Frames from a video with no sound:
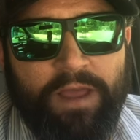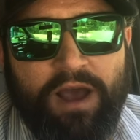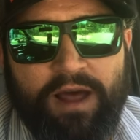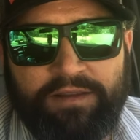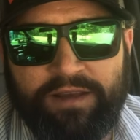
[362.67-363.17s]

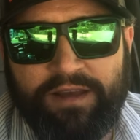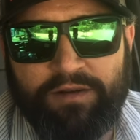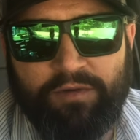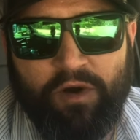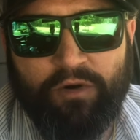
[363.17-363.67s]
content
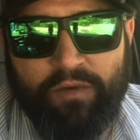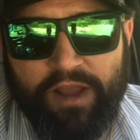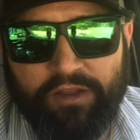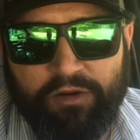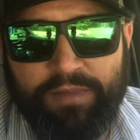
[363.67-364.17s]
on a
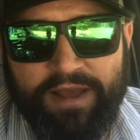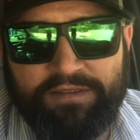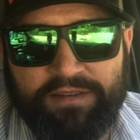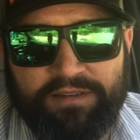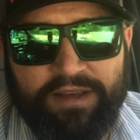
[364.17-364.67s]
regular
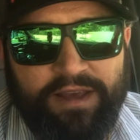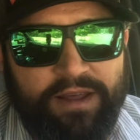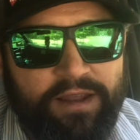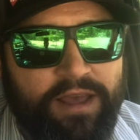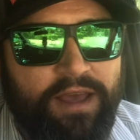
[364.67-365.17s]
basis
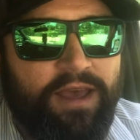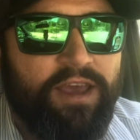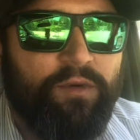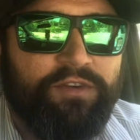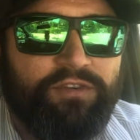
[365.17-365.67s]
again.
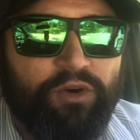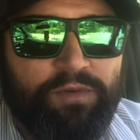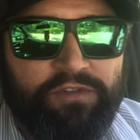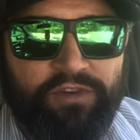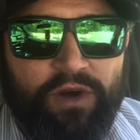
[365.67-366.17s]
It was
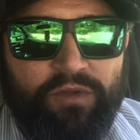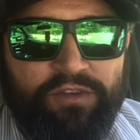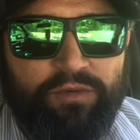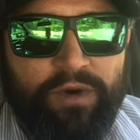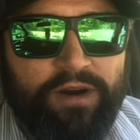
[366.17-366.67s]
super slow
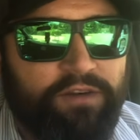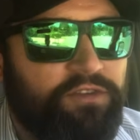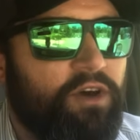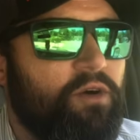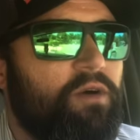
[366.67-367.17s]
this winter,
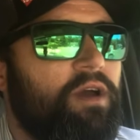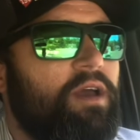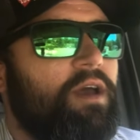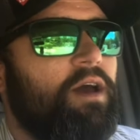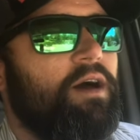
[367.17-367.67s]
so
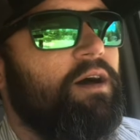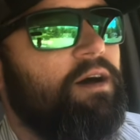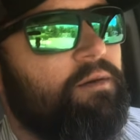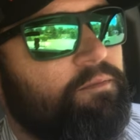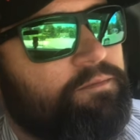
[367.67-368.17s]

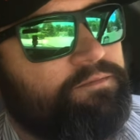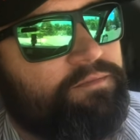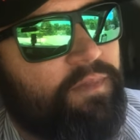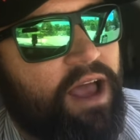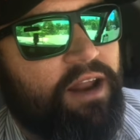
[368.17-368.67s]

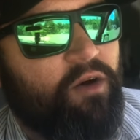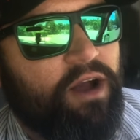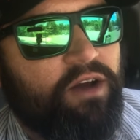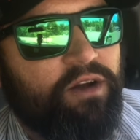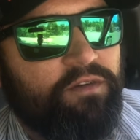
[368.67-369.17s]
I know I
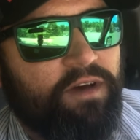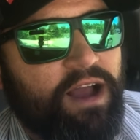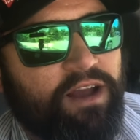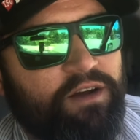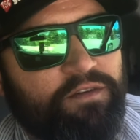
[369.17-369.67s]
could
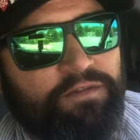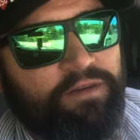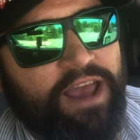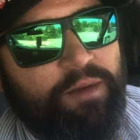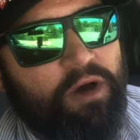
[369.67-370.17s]

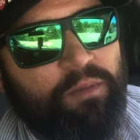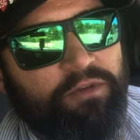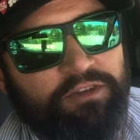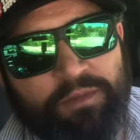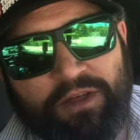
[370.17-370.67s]
have came up
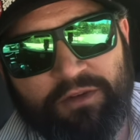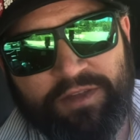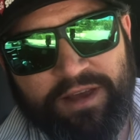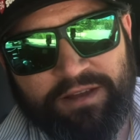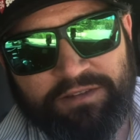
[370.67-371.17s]
with some other
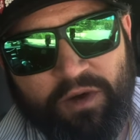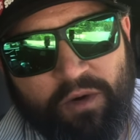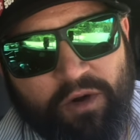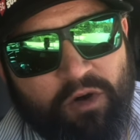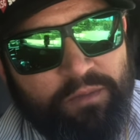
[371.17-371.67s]
things
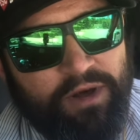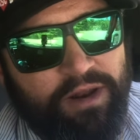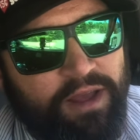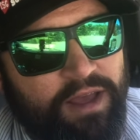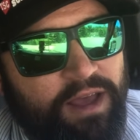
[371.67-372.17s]
going on, but
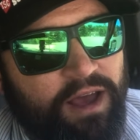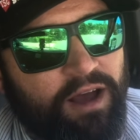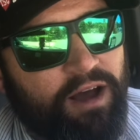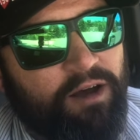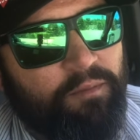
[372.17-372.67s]

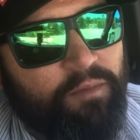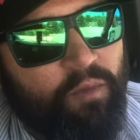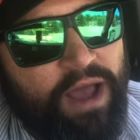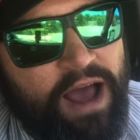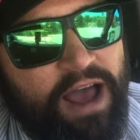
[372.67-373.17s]

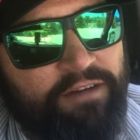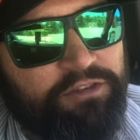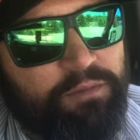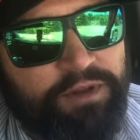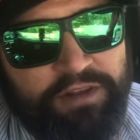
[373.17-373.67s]
I have
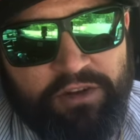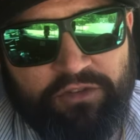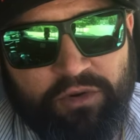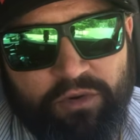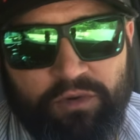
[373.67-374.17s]
some
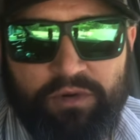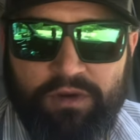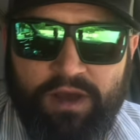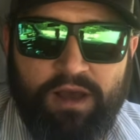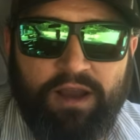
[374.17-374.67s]
potential
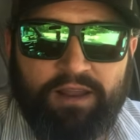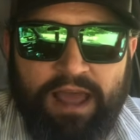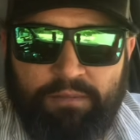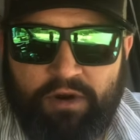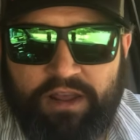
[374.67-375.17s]

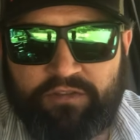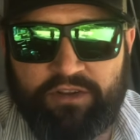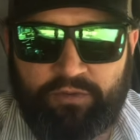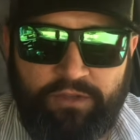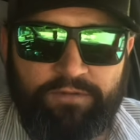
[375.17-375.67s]

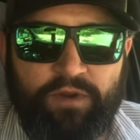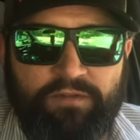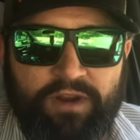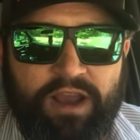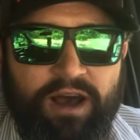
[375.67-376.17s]
collaborations with a few
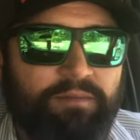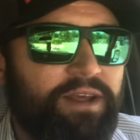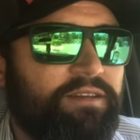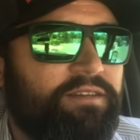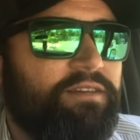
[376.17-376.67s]
different
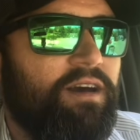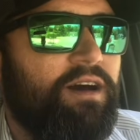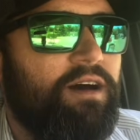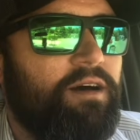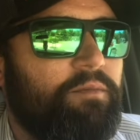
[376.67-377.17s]
companies
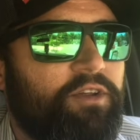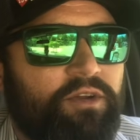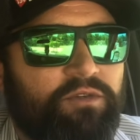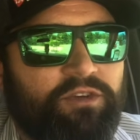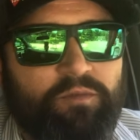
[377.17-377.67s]
to
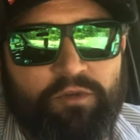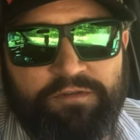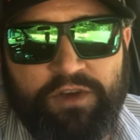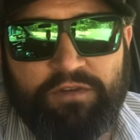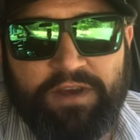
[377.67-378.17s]
do some
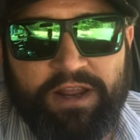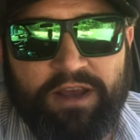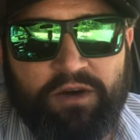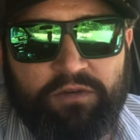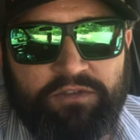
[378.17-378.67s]
review
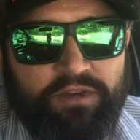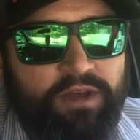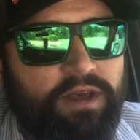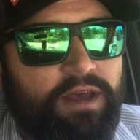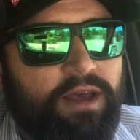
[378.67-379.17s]
videos
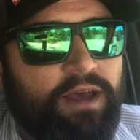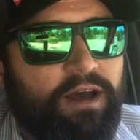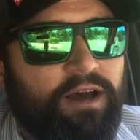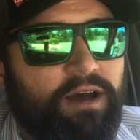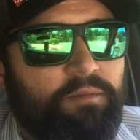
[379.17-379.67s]

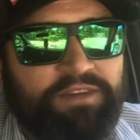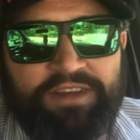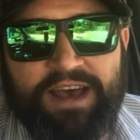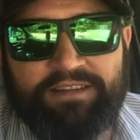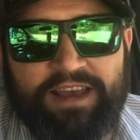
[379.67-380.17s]

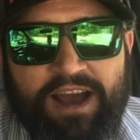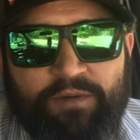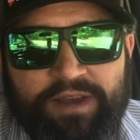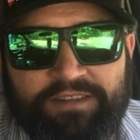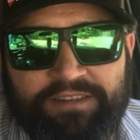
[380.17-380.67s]
besides
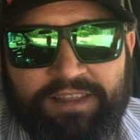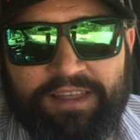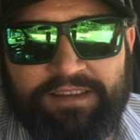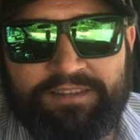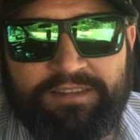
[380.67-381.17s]
Kyoweeds. It's
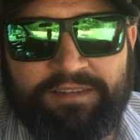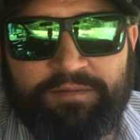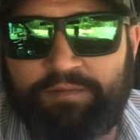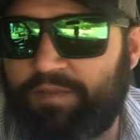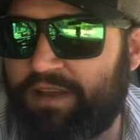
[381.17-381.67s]
like
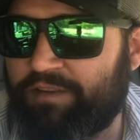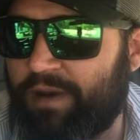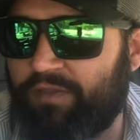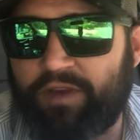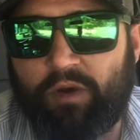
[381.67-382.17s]
that's
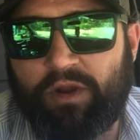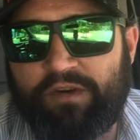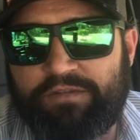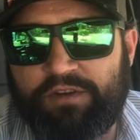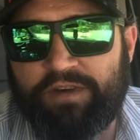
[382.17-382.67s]
about the only
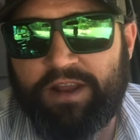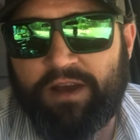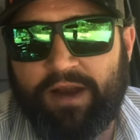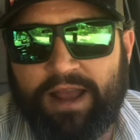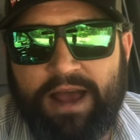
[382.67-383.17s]
review
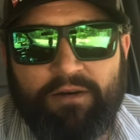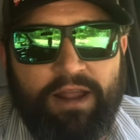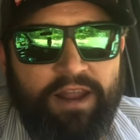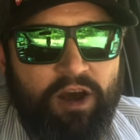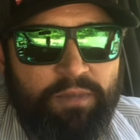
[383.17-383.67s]
video I got
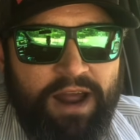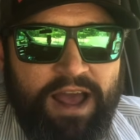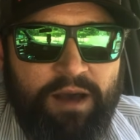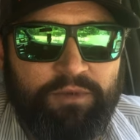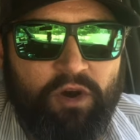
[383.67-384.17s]
right now, but
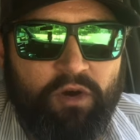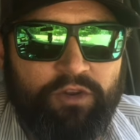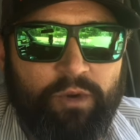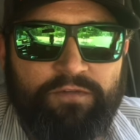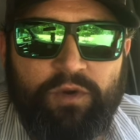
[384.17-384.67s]
I'm talking
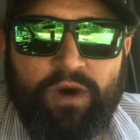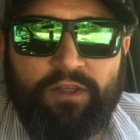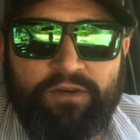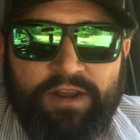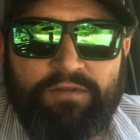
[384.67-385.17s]
to a few
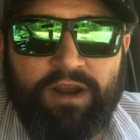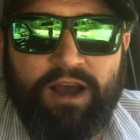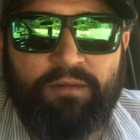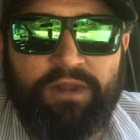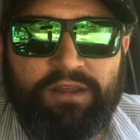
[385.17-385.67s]
other different
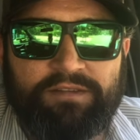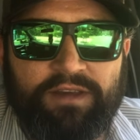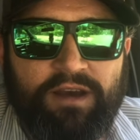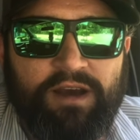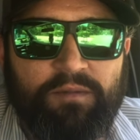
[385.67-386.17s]
companies
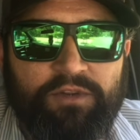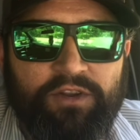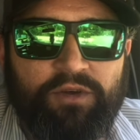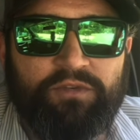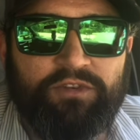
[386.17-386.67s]
to
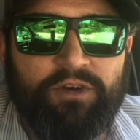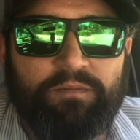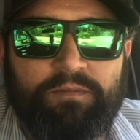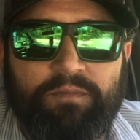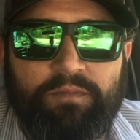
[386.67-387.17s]
do
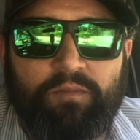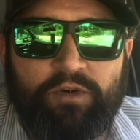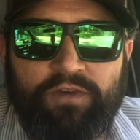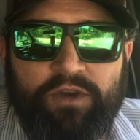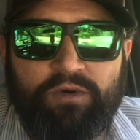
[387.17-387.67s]
some
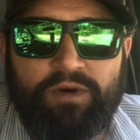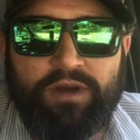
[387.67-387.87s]
reviews